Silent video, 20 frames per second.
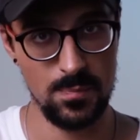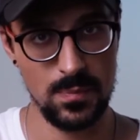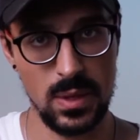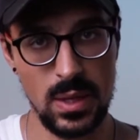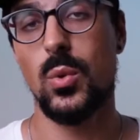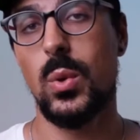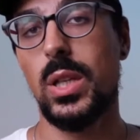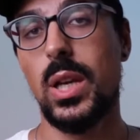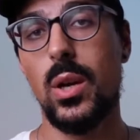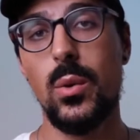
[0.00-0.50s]

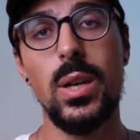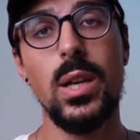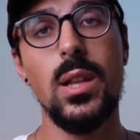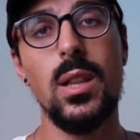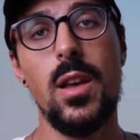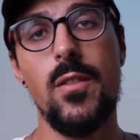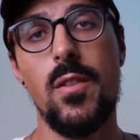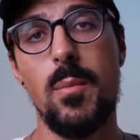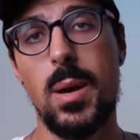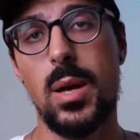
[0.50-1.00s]
So what I really
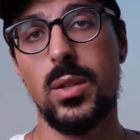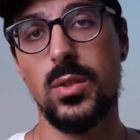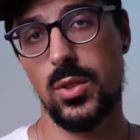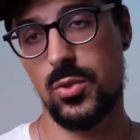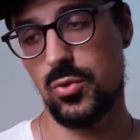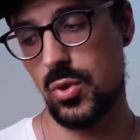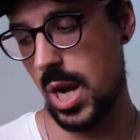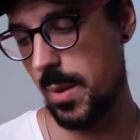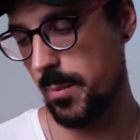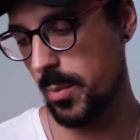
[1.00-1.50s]
love about
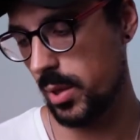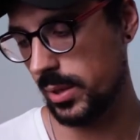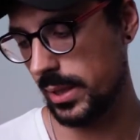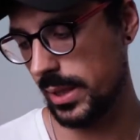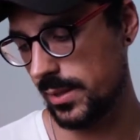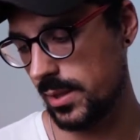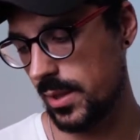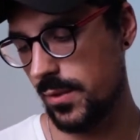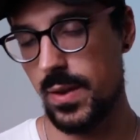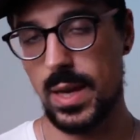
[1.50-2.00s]
this tripod
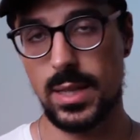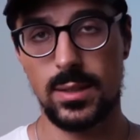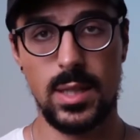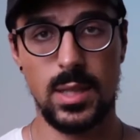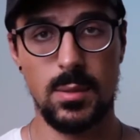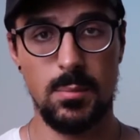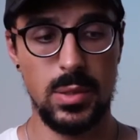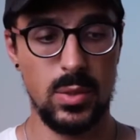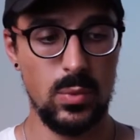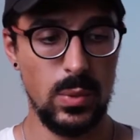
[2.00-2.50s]
is the fact
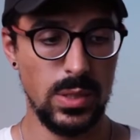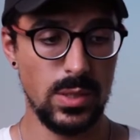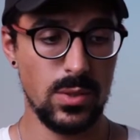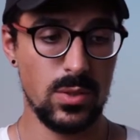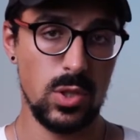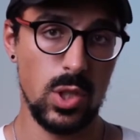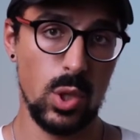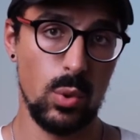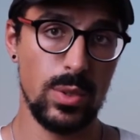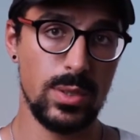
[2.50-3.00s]
that between
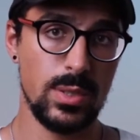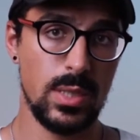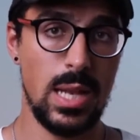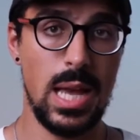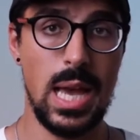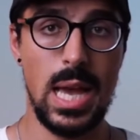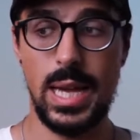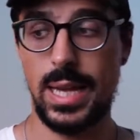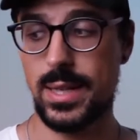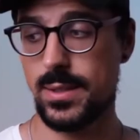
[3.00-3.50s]
its lowest and
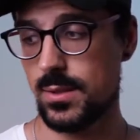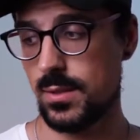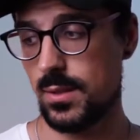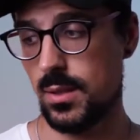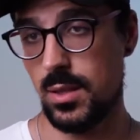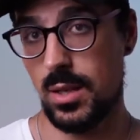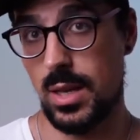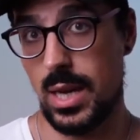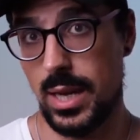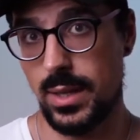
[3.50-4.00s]
highest
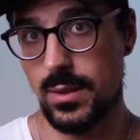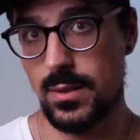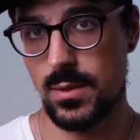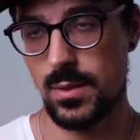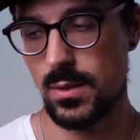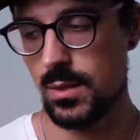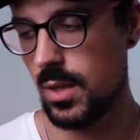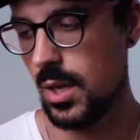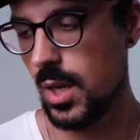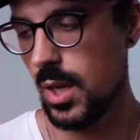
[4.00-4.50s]
heights,